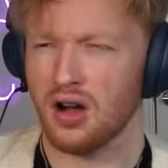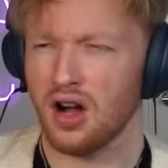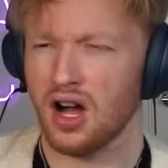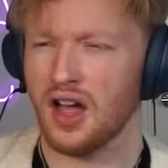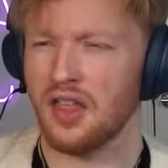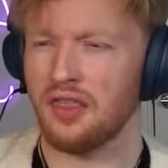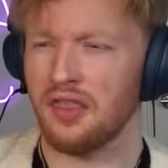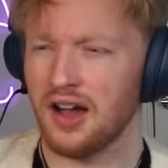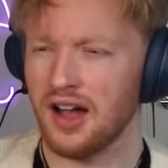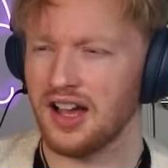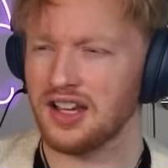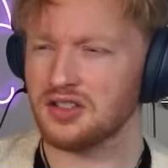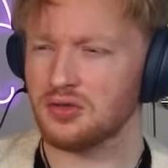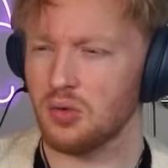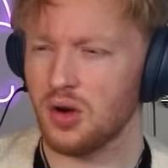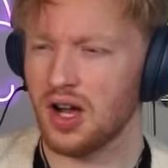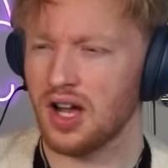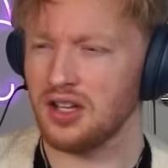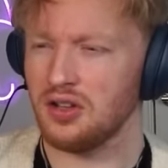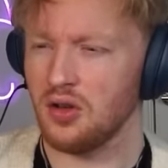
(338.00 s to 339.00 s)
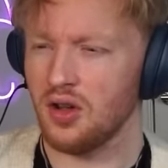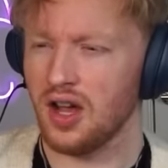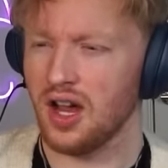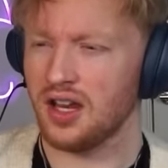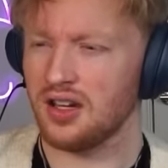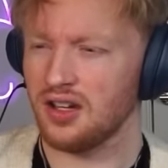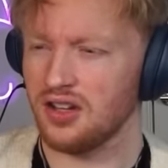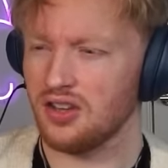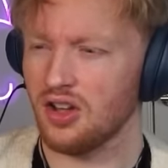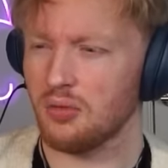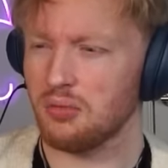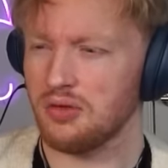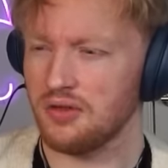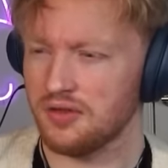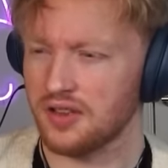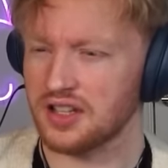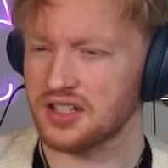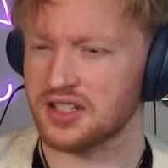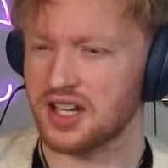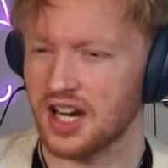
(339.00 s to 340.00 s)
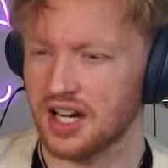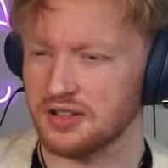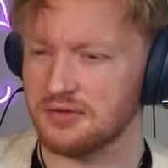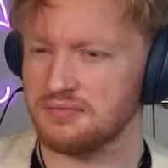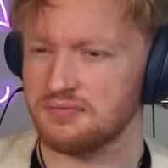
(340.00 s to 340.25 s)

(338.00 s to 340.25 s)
And that's why you ended up with this guy.